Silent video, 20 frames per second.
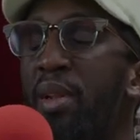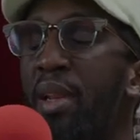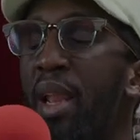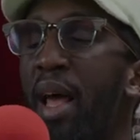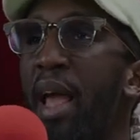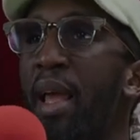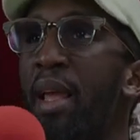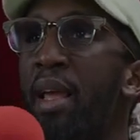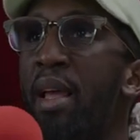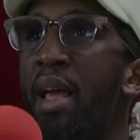
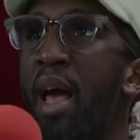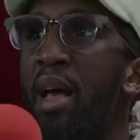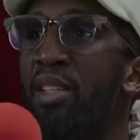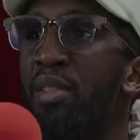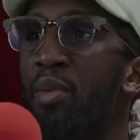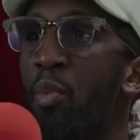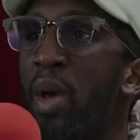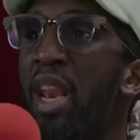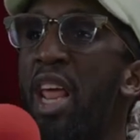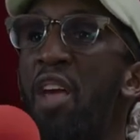like,
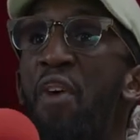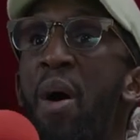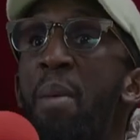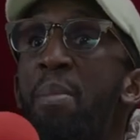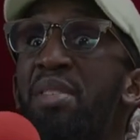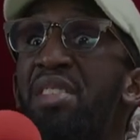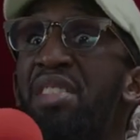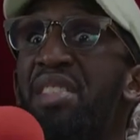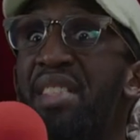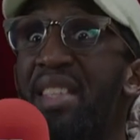when, if
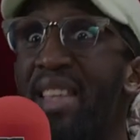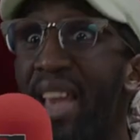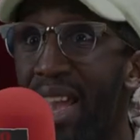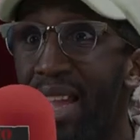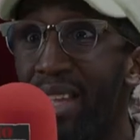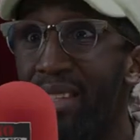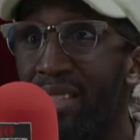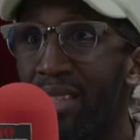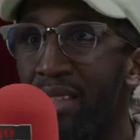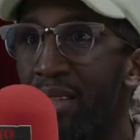I'm
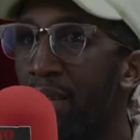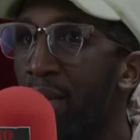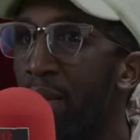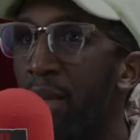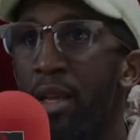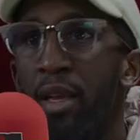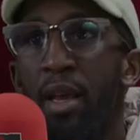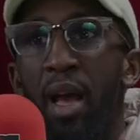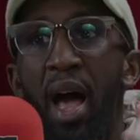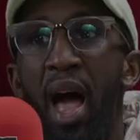scared,
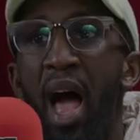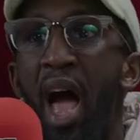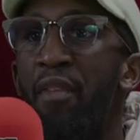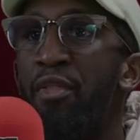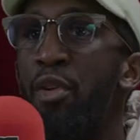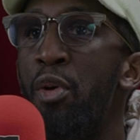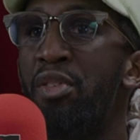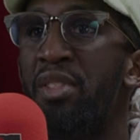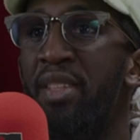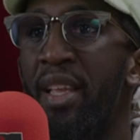I
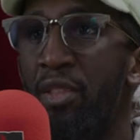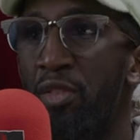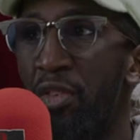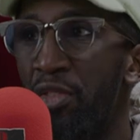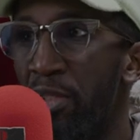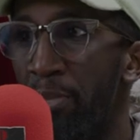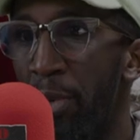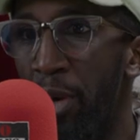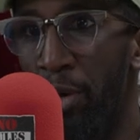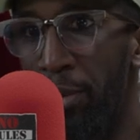have no sense of
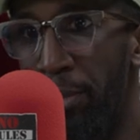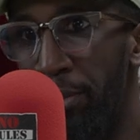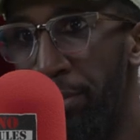smell.